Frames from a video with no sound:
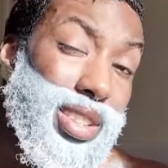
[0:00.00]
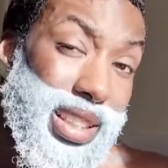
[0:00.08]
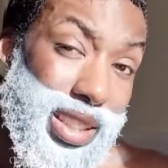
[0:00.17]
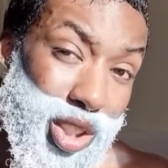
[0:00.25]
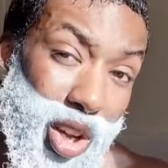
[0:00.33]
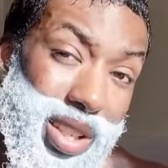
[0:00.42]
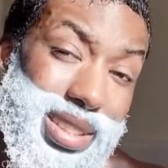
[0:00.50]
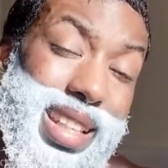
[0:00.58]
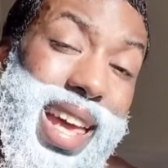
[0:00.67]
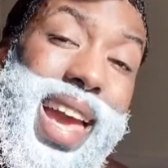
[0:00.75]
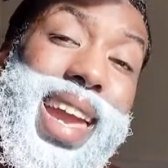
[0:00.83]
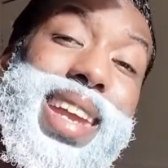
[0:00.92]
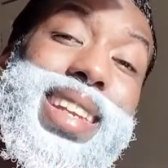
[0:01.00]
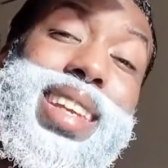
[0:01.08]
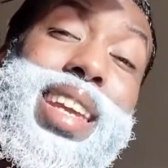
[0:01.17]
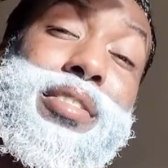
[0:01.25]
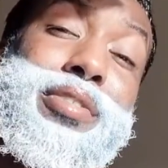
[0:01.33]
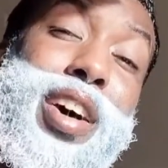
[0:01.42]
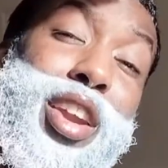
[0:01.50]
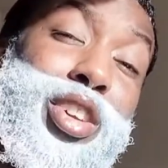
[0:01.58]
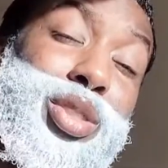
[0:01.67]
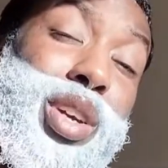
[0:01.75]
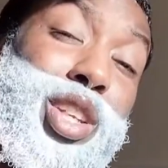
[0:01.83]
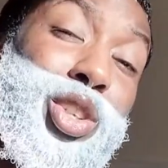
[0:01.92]
it does aid in fat
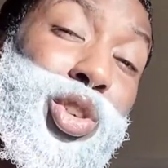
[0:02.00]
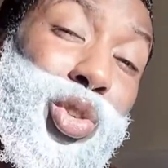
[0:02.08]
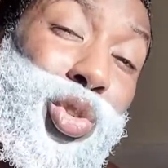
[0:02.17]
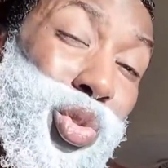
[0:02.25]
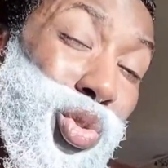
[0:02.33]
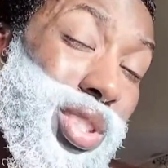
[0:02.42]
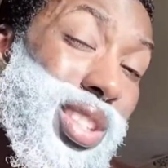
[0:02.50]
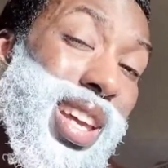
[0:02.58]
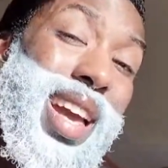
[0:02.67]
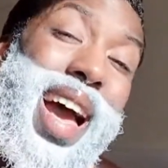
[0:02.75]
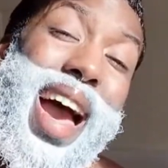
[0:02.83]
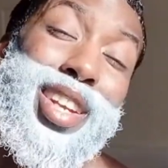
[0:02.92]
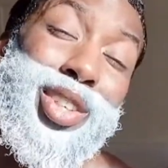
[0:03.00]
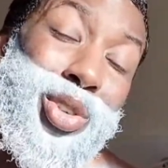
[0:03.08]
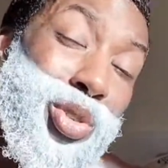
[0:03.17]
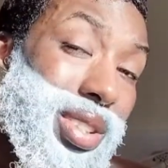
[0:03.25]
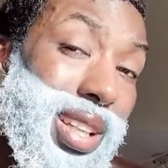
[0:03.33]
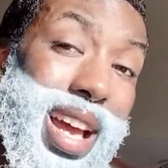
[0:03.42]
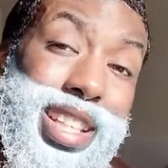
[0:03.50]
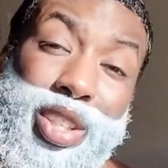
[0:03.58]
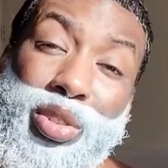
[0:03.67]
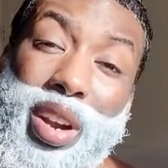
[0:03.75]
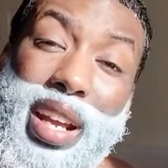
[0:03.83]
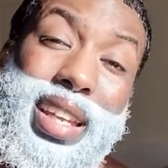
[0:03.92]
loss when used and utilized
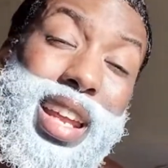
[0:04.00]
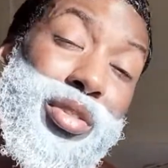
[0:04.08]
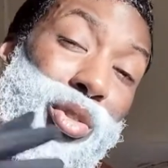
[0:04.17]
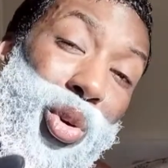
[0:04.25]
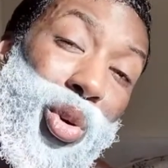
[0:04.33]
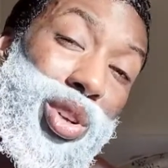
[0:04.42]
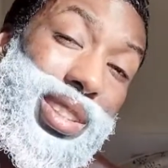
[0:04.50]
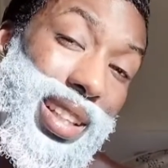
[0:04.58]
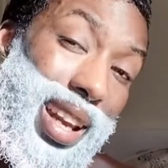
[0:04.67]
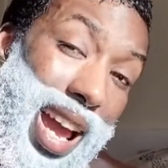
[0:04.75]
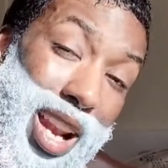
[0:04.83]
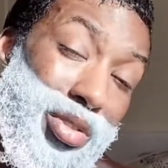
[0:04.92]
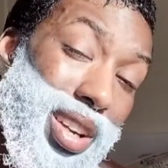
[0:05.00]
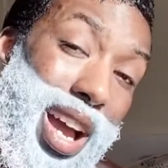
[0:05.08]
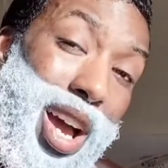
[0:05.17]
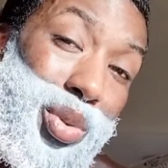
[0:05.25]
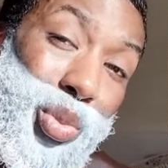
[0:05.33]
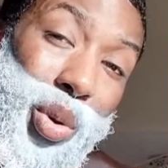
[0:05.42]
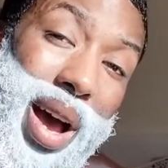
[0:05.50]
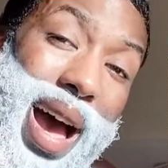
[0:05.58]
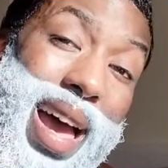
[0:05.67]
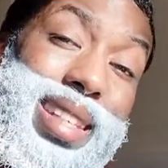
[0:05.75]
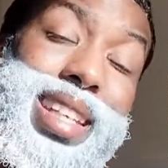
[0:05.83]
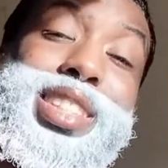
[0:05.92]
correctly. And of course, the calorie count will
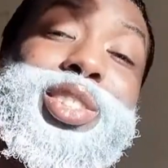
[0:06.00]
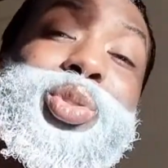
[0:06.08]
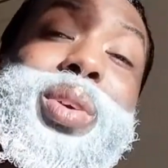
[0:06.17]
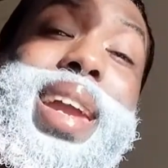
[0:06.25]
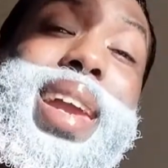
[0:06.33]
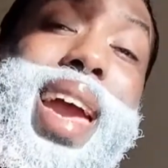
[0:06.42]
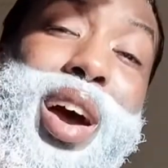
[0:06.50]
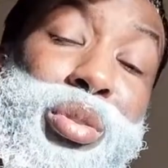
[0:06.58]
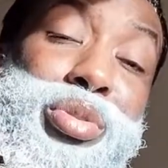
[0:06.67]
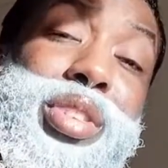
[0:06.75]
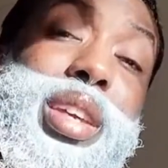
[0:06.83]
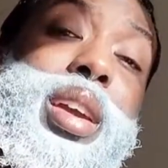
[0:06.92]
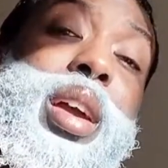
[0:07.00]
add into a healthy